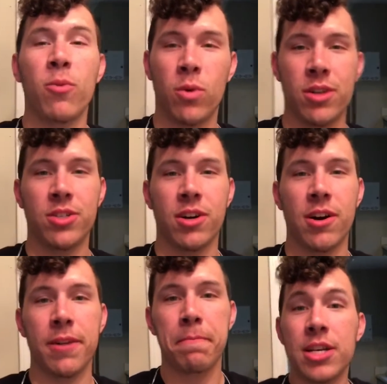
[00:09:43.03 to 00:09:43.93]
Words are
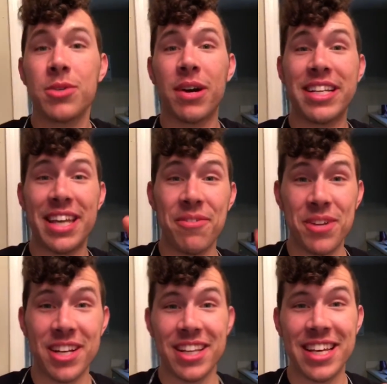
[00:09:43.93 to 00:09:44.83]
hard. So I
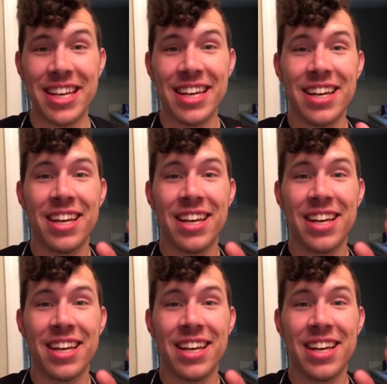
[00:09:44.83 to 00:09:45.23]
definitely